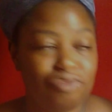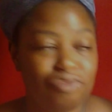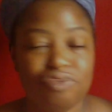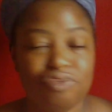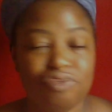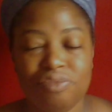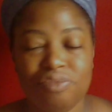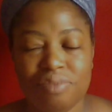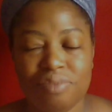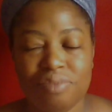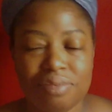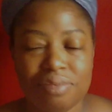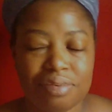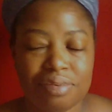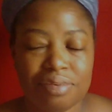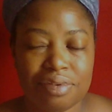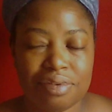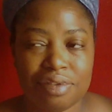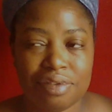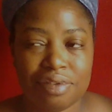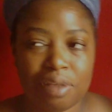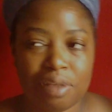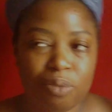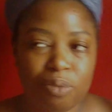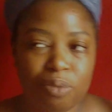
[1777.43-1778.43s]

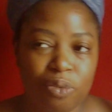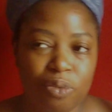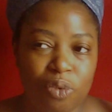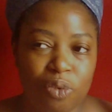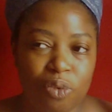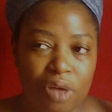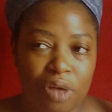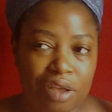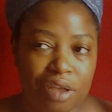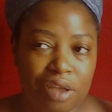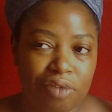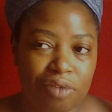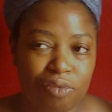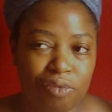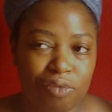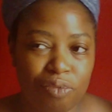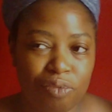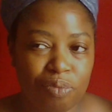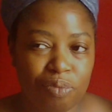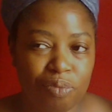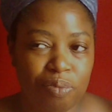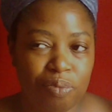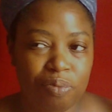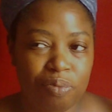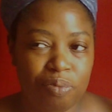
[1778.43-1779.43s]
somewhat
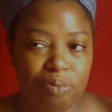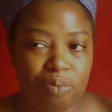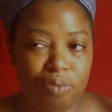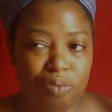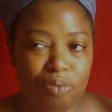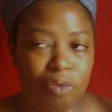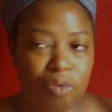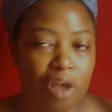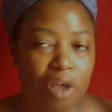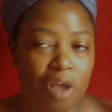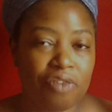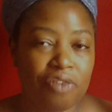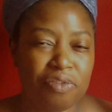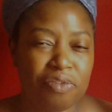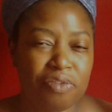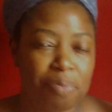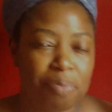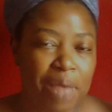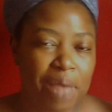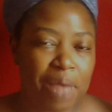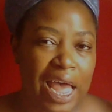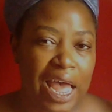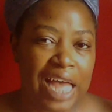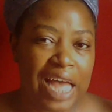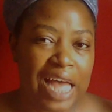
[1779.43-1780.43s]
rough
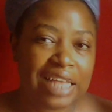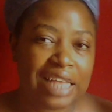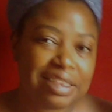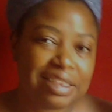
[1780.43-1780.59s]
past